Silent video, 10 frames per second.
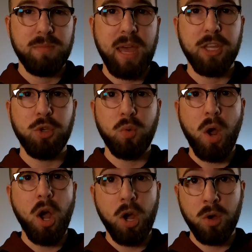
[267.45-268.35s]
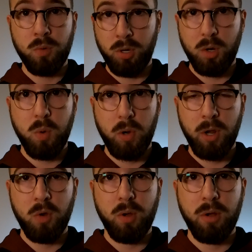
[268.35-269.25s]
that you own, quote
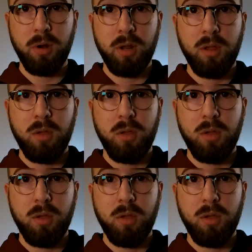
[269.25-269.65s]
unquote,